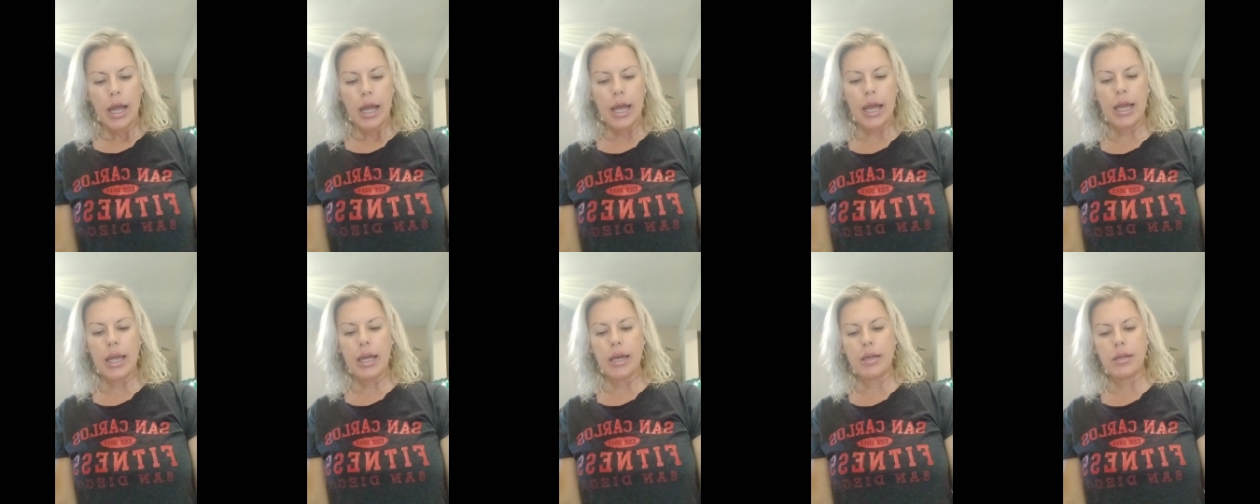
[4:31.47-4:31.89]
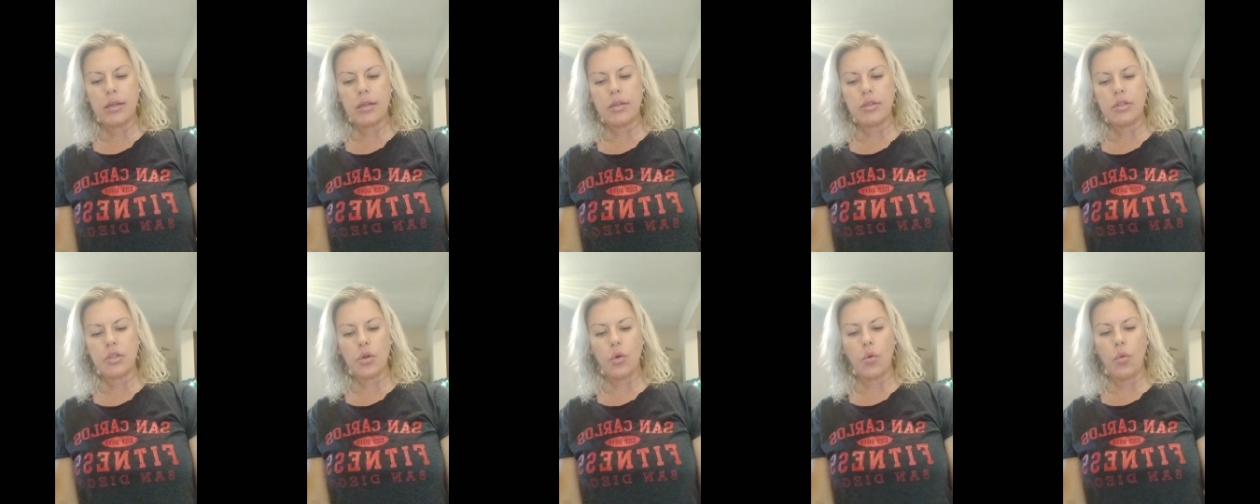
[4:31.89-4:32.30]

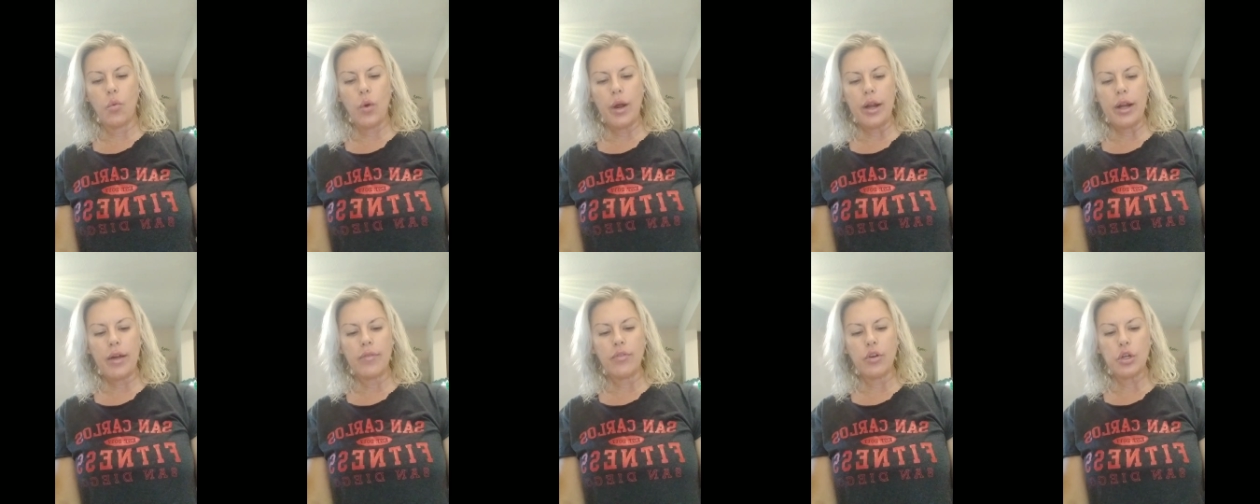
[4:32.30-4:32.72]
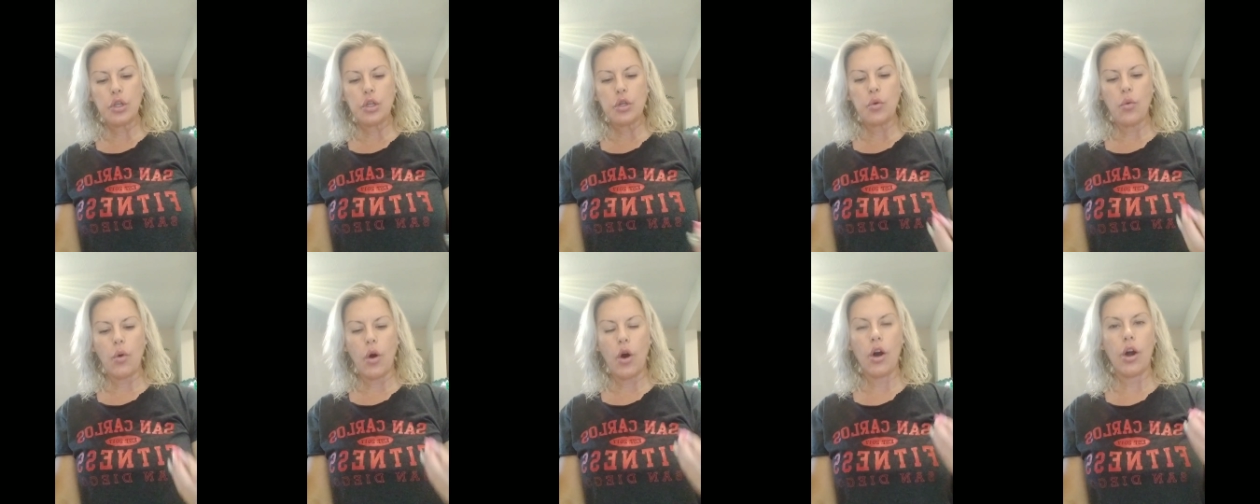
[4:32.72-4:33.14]
And whenever
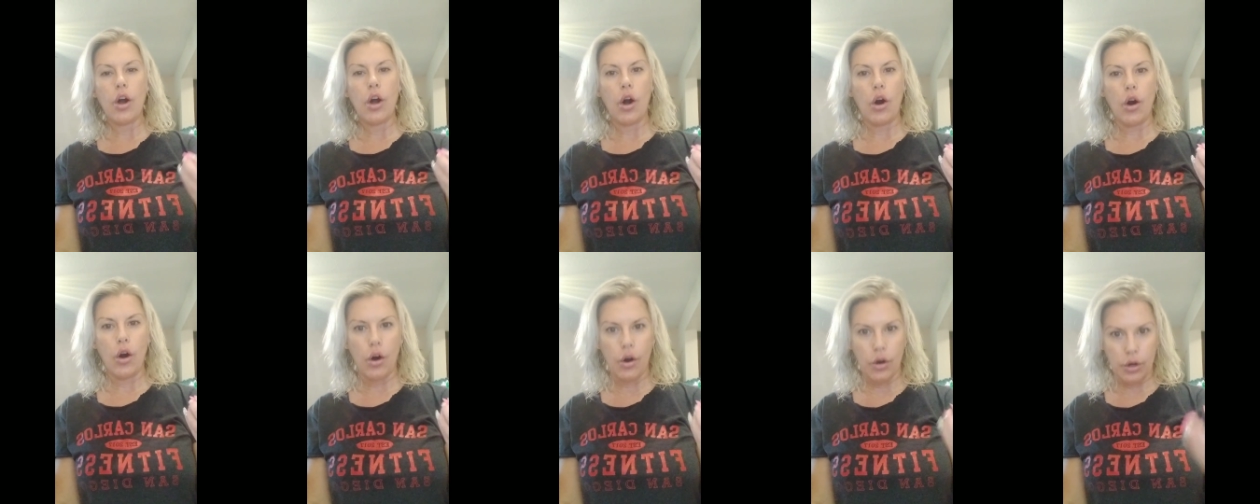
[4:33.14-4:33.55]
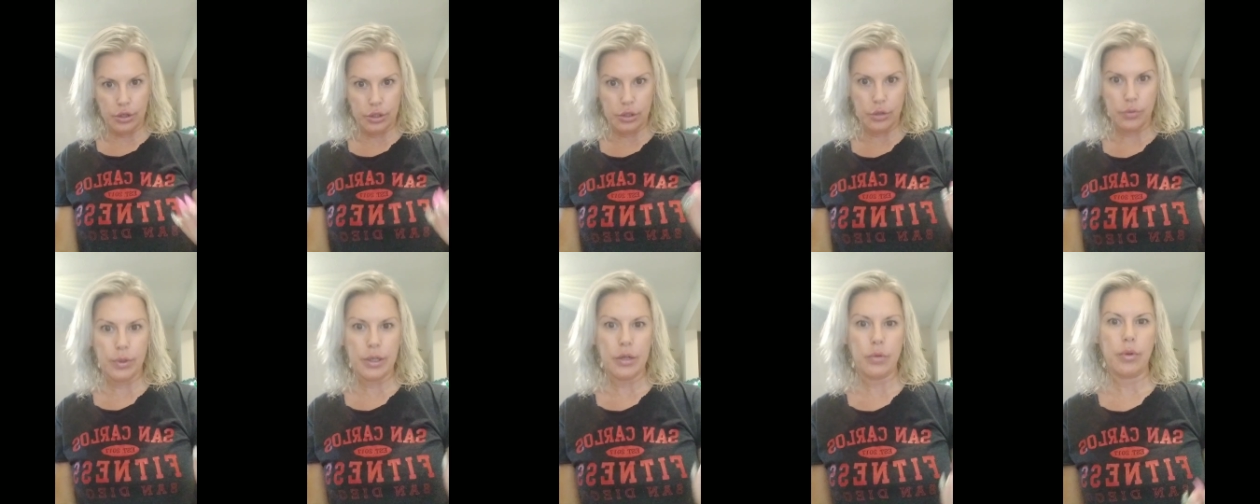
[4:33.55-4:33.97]
you are
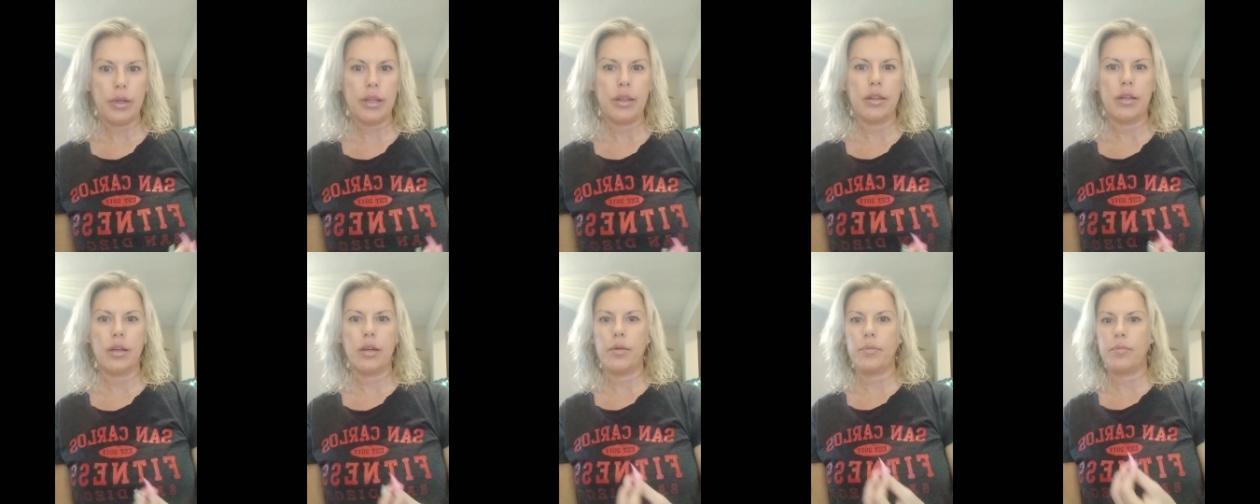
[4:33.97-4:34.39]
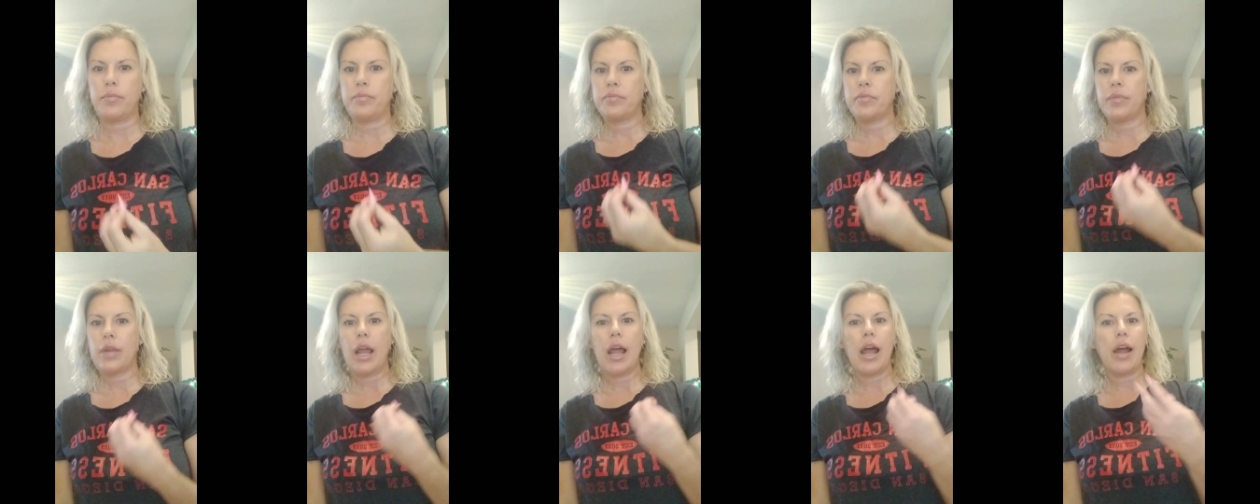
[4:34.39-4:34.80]
arguing with them,
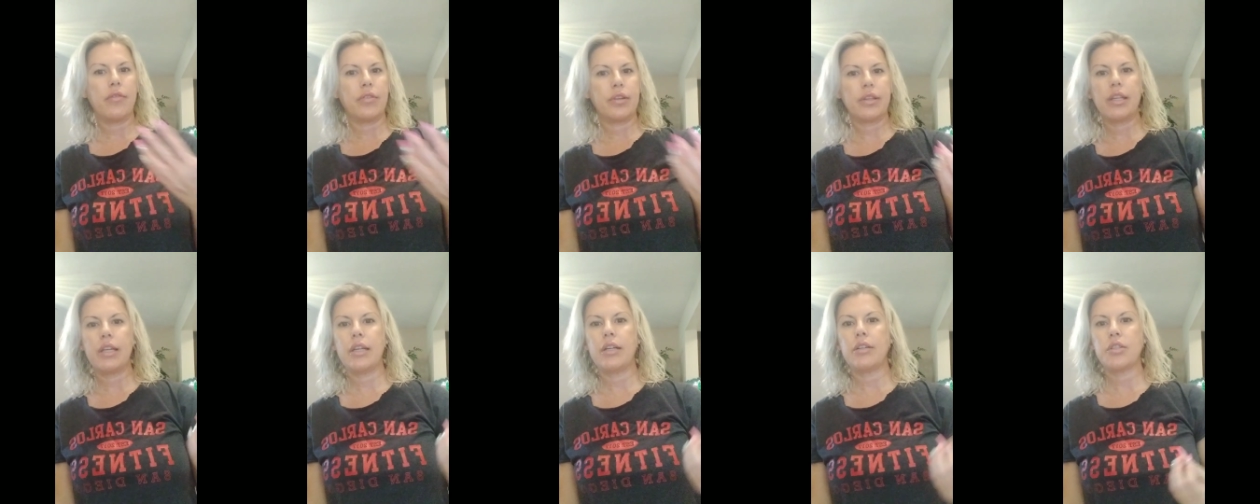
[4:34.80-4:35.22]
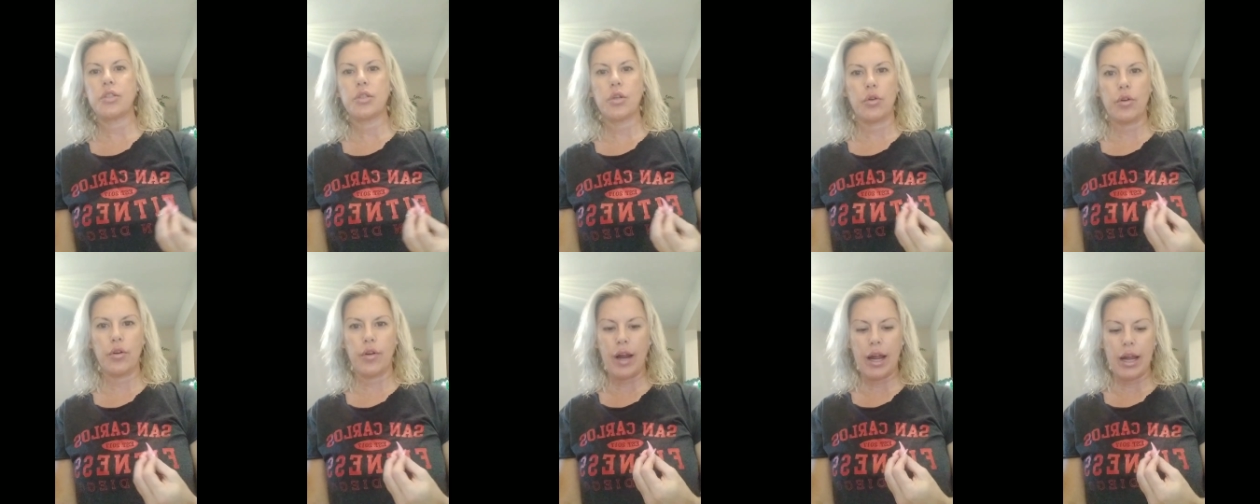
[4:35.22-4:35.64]
everything is
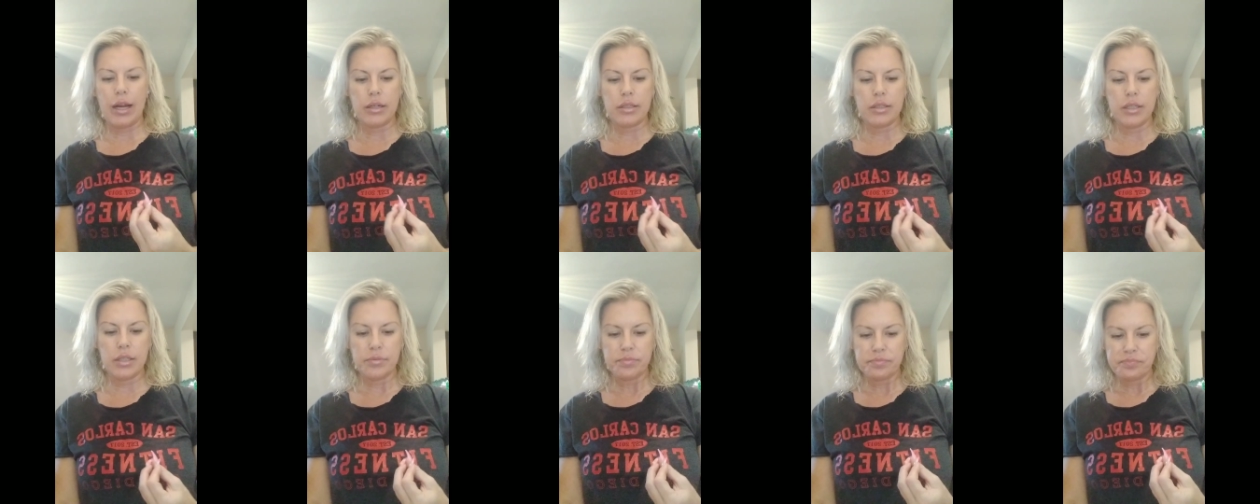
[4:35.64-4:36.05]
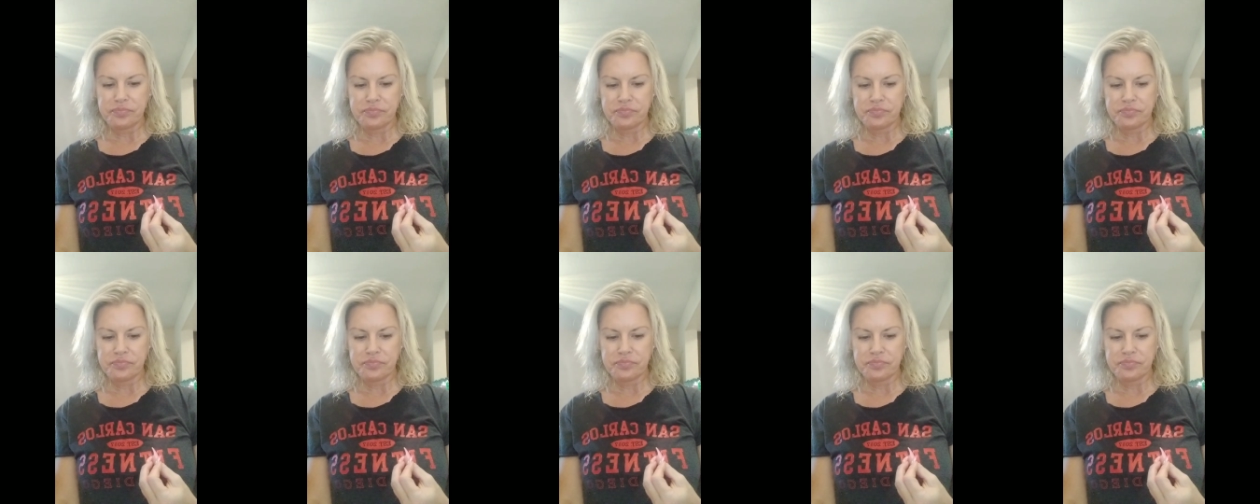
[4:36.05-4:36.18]
correct.